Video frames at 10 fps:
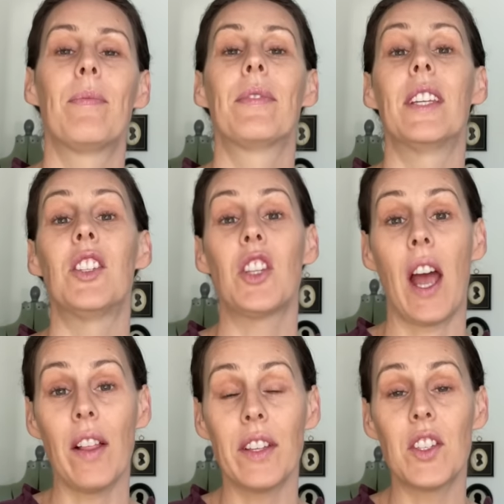the
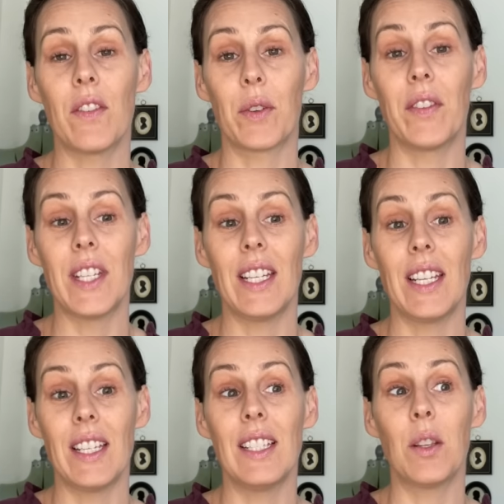challenge of thrifting
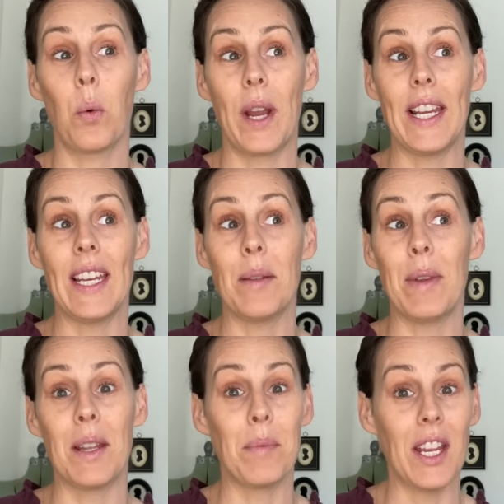is waiting and
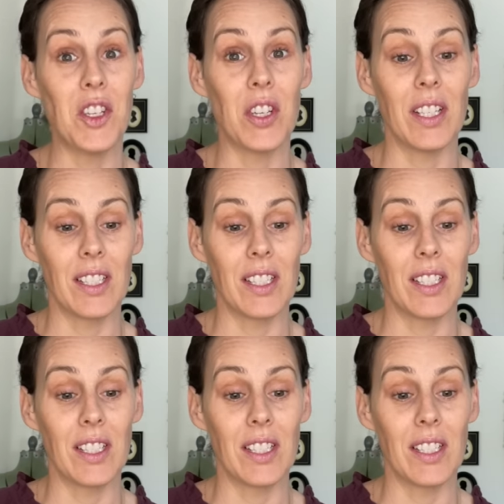being patient.